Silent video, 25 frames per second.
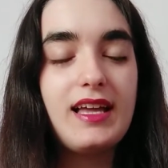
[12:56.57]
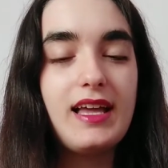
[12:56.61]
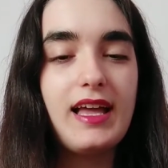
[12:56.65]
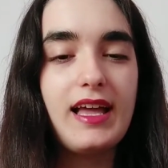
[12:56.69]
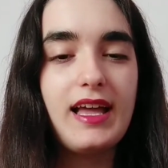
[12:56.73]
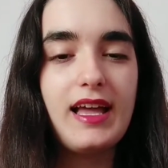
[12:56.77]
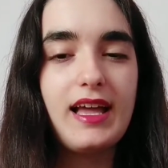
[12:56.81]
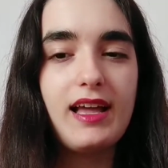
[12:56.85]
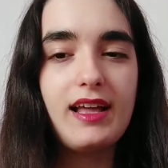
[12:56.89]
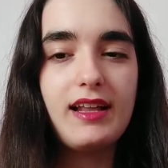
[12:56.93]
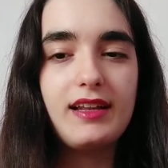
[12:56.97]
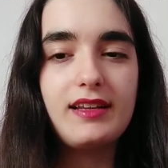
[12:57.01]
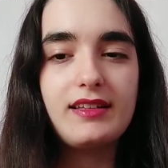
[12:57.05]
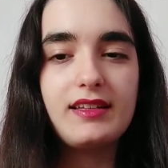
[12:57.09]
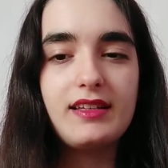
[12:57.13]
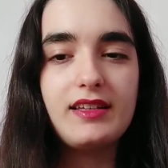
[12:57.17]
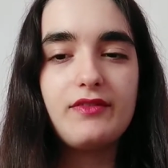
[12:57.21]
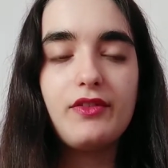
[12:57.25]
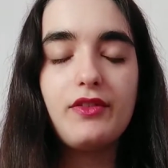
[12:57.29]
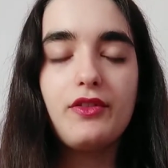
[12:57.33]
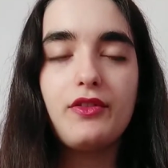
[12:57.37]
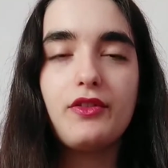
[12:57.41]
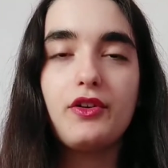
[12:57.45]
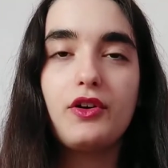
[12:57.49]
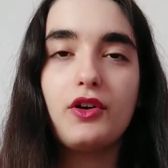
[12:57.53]
and
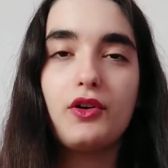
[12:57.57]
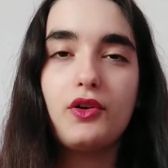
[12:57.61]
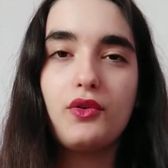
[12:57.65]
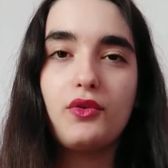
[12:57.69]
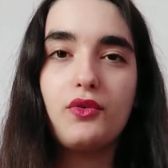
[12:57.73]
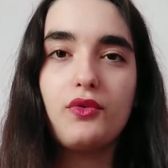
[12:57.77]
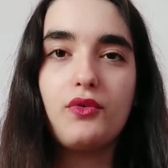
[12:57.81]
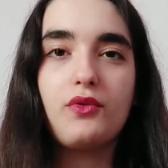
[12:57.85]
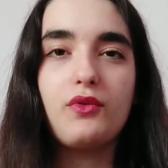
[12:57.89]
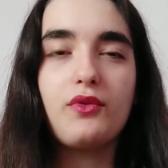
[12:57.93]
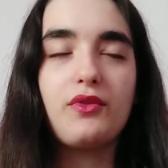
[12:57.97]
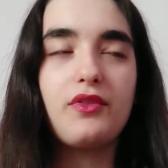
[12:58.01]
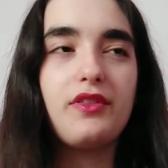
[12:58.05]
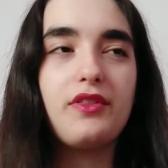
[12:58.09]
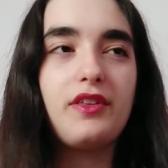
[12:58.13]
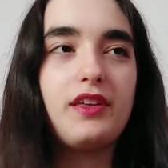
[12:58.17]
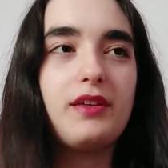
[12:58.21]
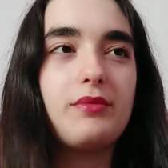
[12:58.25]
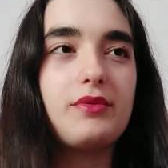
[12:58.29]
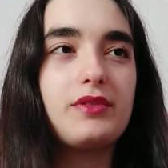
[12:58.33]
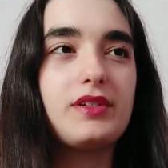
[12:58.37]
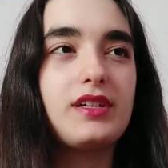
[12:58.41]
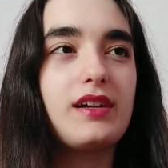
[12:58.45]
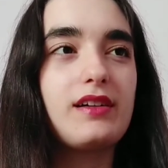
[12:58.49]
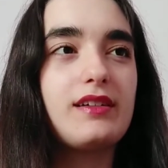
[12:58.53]
even though the
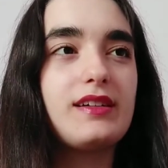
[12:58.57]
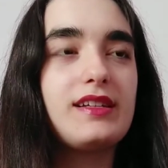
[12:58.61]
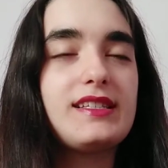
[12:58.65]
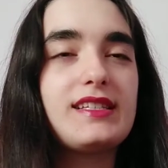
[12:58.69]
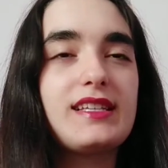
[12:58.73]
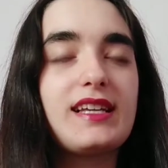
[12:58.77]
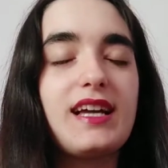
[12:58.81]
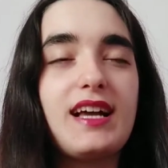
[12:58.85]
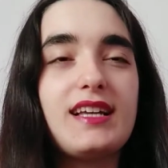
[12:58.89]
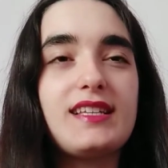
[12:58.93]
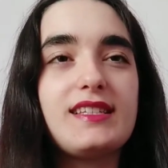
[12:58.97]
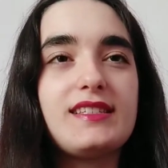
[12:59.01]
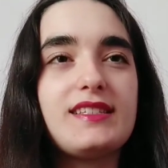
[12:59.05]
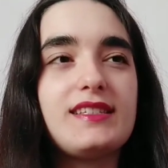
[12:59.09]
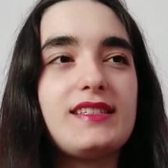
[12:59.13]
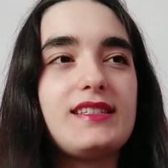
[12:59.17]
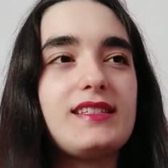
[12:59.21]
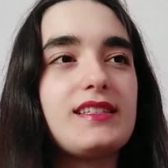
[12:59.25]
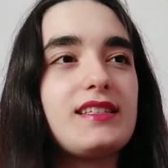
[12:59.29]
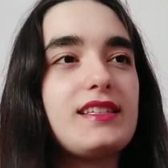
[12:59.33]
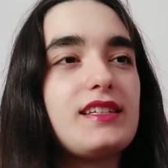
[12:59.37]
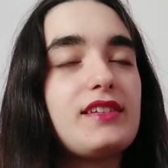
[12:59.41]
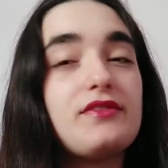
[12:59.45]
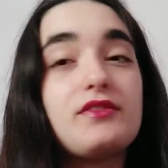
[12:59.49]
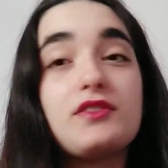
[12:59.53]
protagonist has this
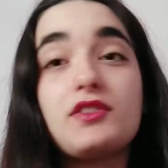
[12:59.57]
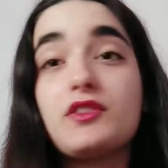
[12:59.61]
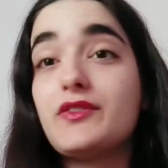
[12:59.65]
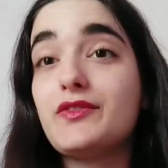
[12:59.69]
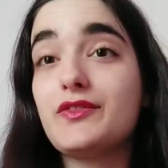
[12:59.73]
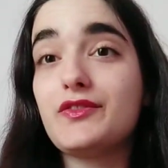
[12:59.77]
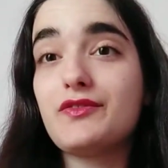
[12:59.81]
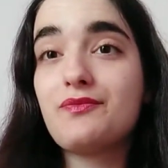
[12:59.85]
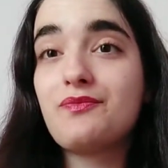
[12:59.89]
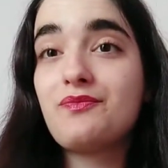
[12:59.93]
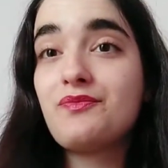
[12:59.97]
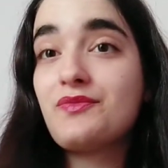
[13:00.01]
gift of